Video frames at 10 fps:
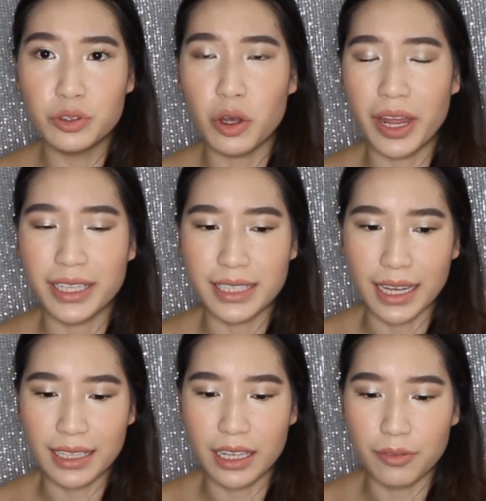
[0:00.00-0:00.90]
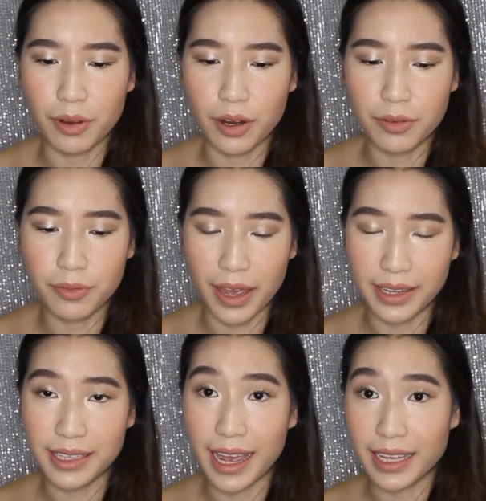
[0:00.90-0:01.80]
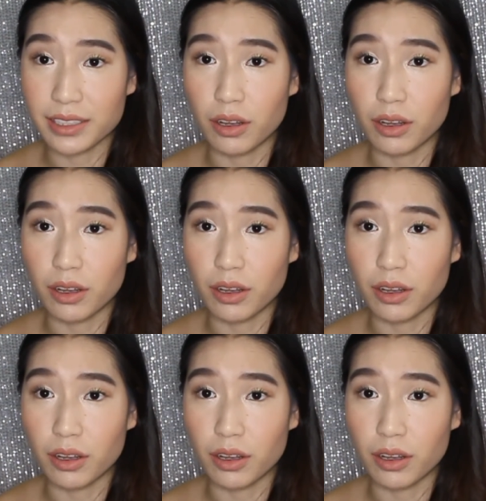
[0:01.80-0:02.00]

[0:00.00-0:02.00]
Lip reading: not exactly a very fair test